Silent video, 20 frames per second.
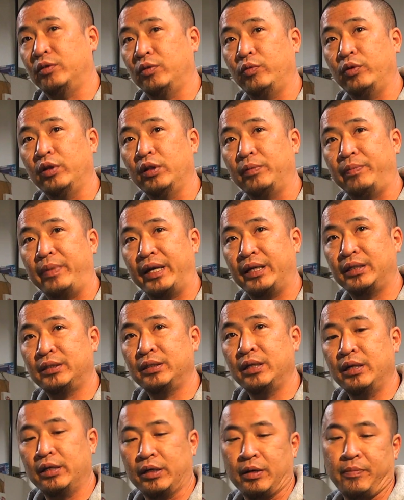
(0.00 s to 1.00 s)
to the
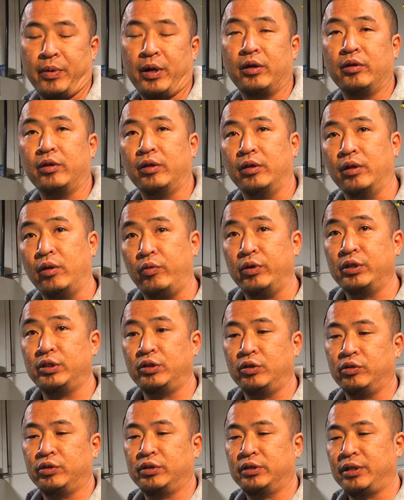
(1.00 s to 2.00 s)
wheelbase compared to the
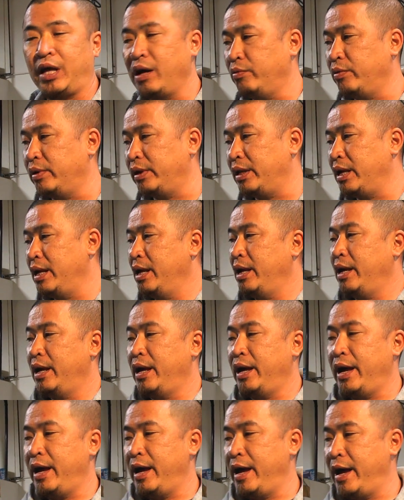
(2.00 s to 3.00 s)
original stock one,
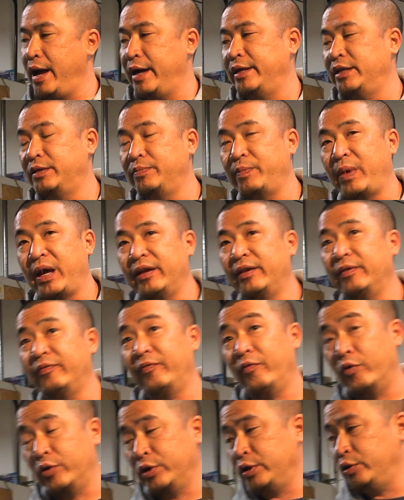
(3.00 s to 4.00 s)
and is made
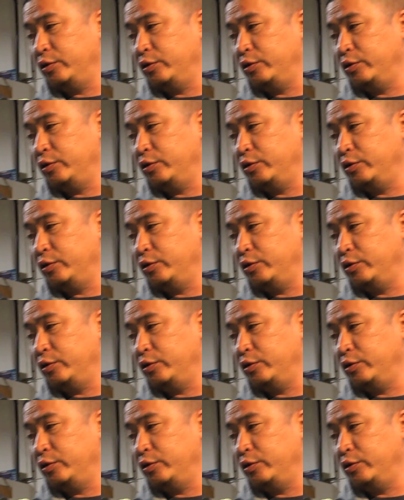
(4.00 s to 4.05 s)
for